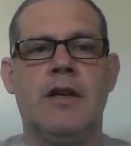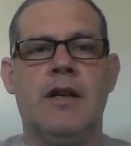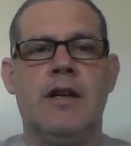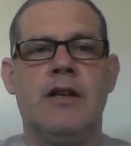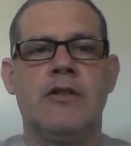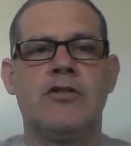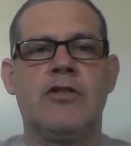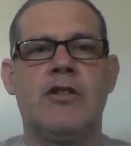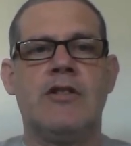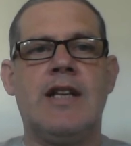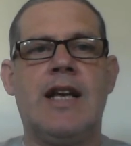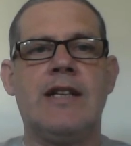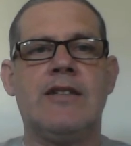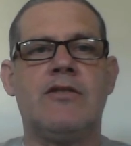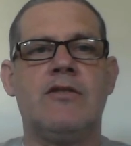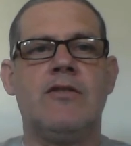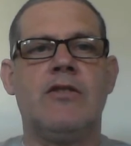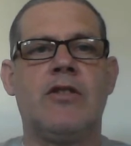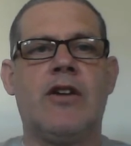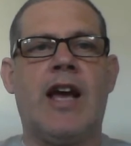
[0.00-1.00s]
So
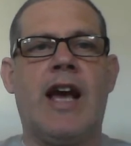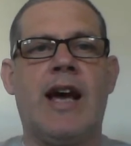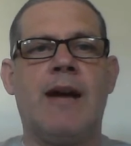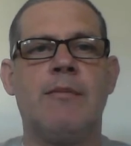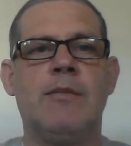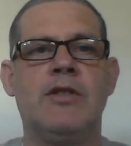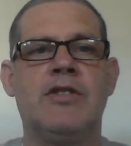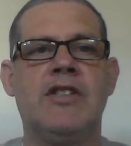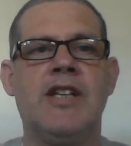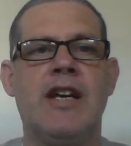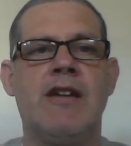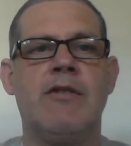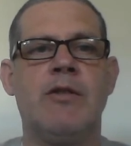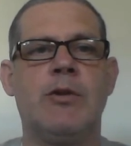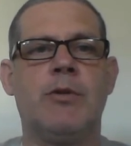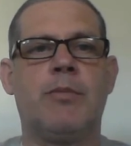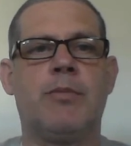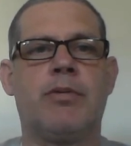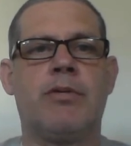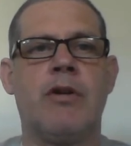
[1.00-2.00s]
let's look at
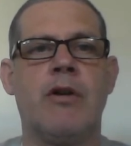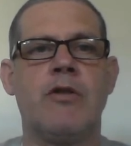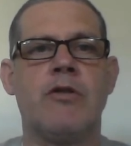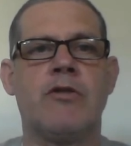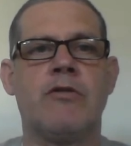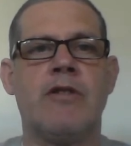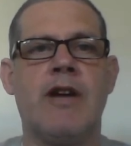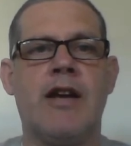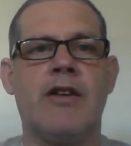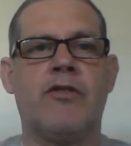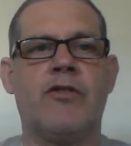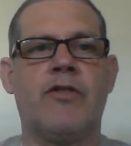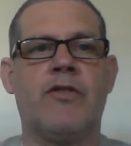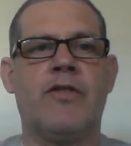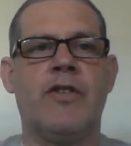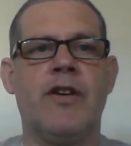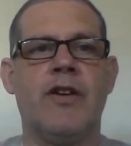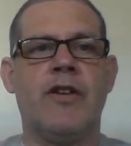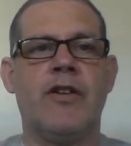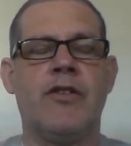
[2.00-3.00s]
material progress
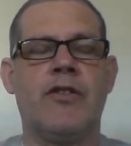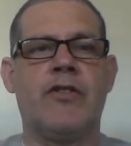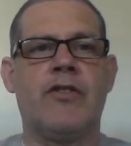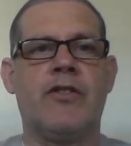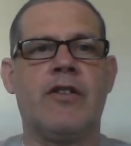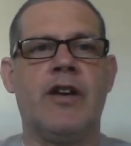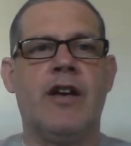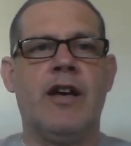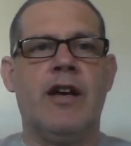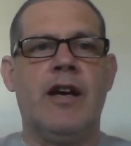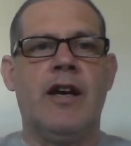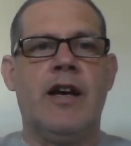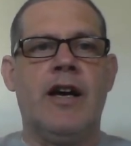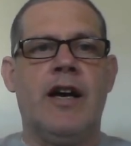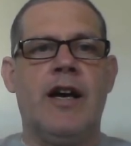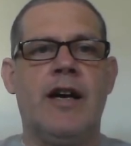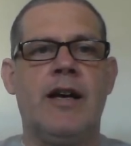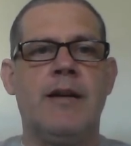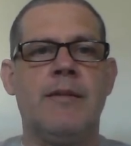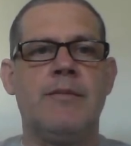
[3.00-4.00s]
first.
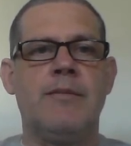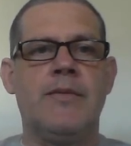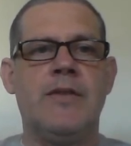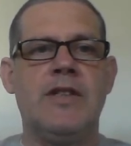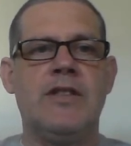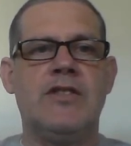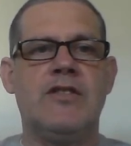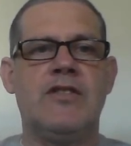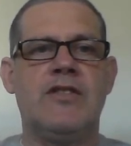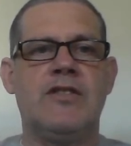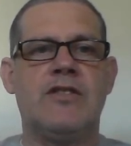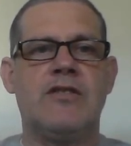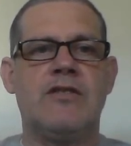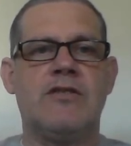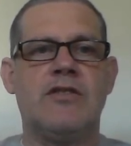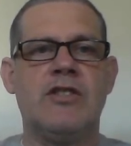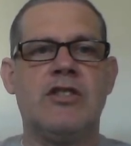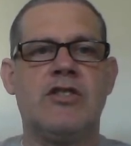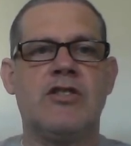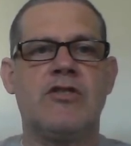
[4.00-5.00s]
This
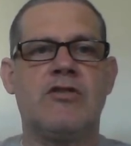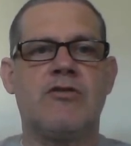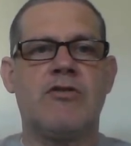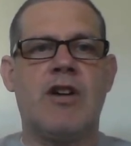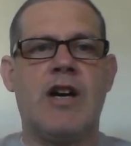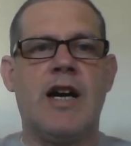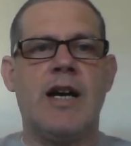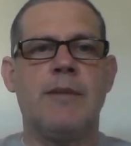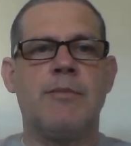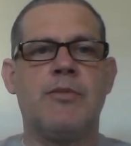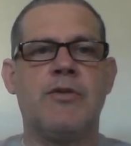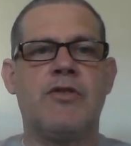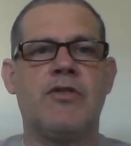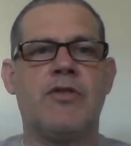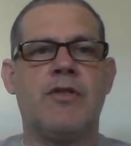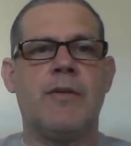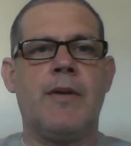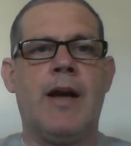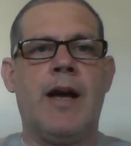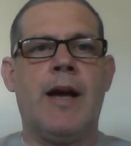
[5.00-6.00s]

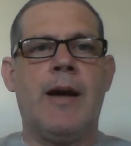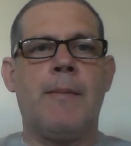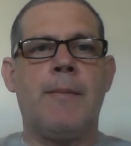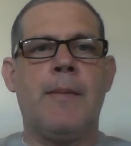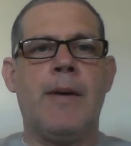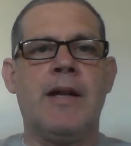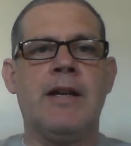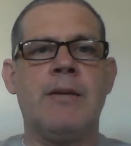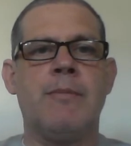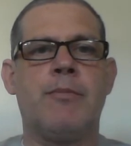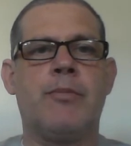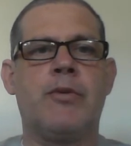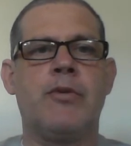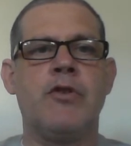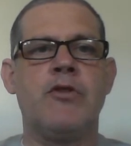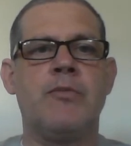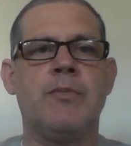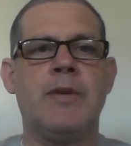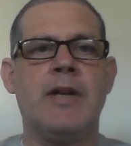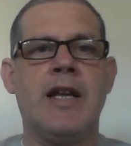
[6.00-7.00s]
describes an
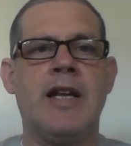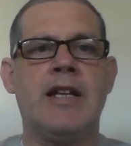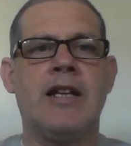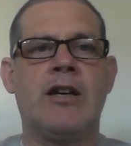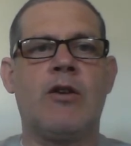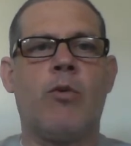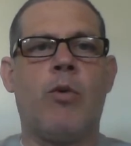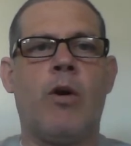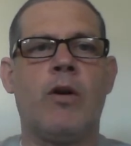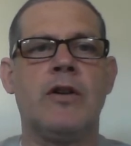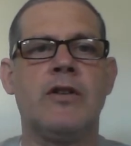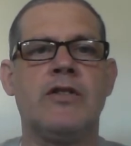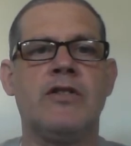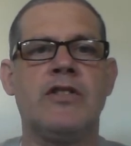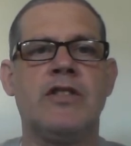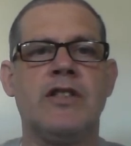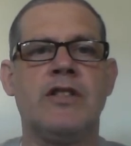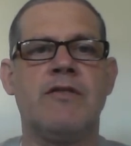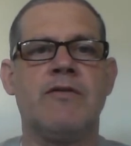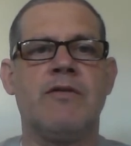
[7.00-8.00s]
improvement in the
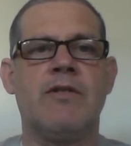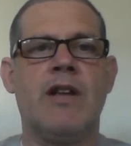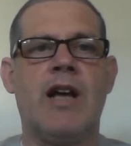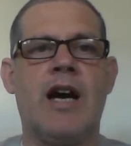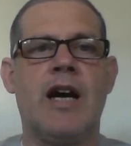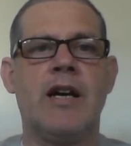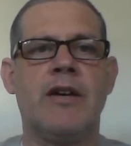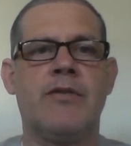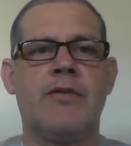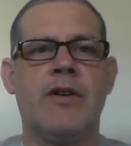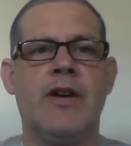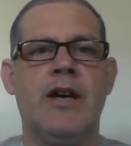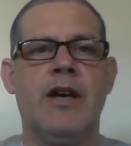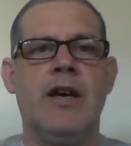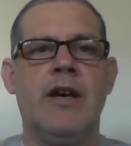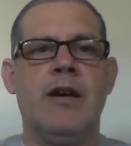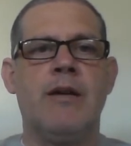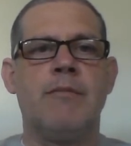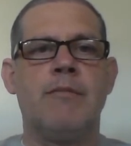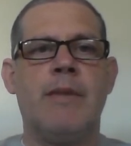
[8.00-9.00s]
quality of life
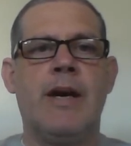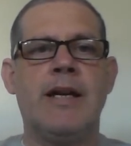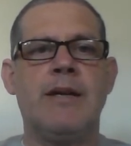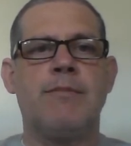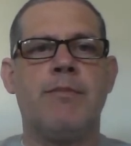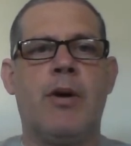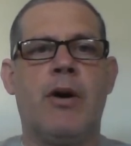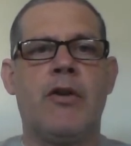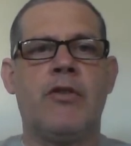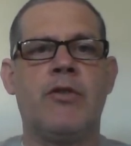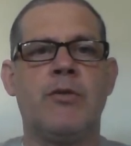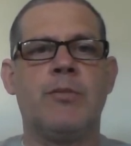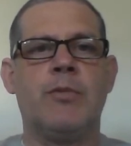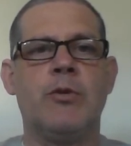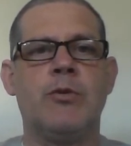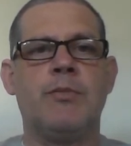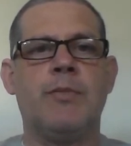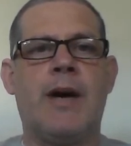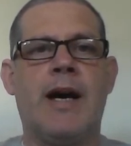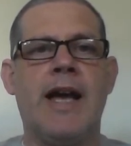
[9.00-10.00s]
made
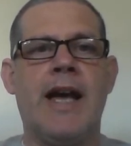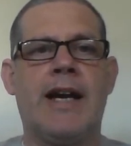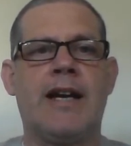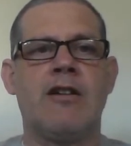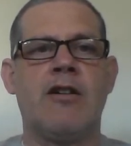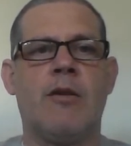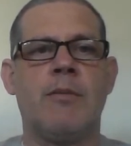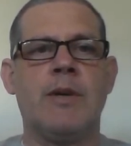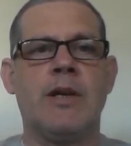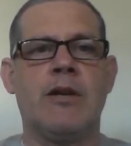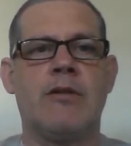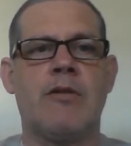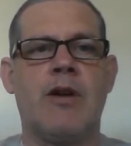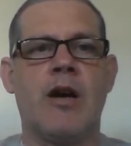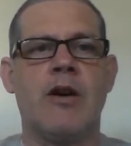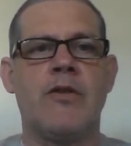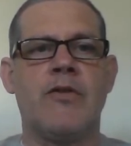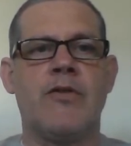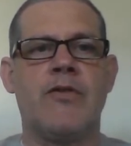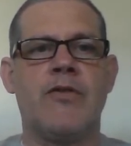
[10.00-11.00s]
possible by economic
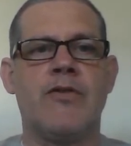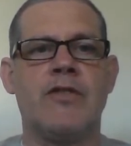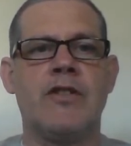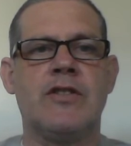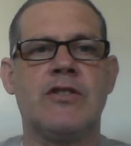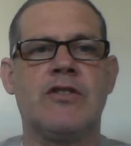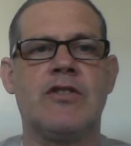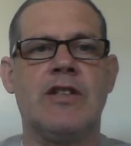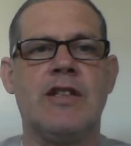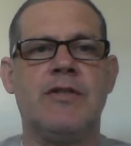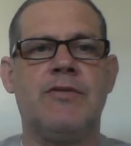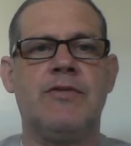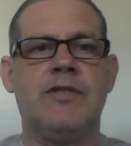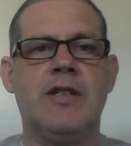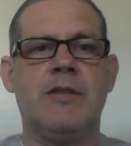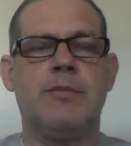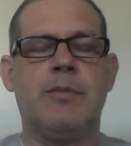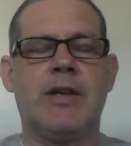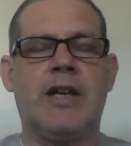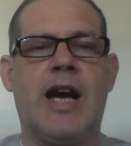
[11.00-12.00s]
growth that's
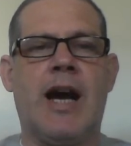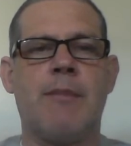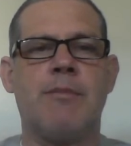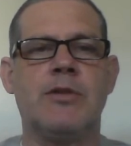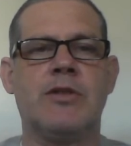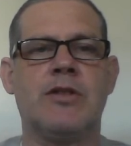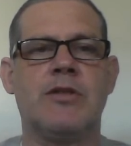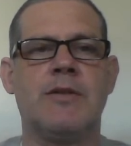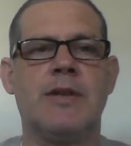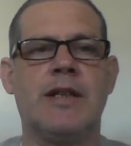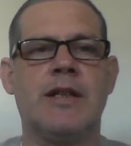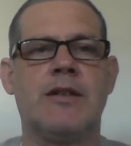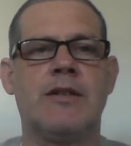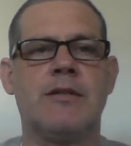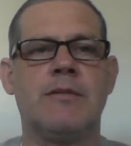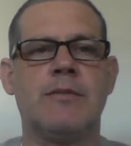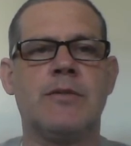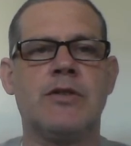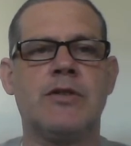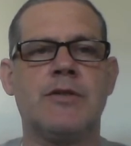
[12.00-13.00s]
lifted per capita
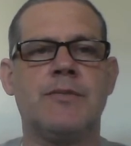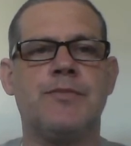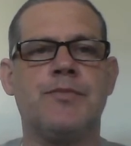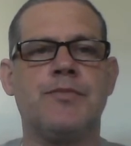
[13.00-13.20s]
incomes.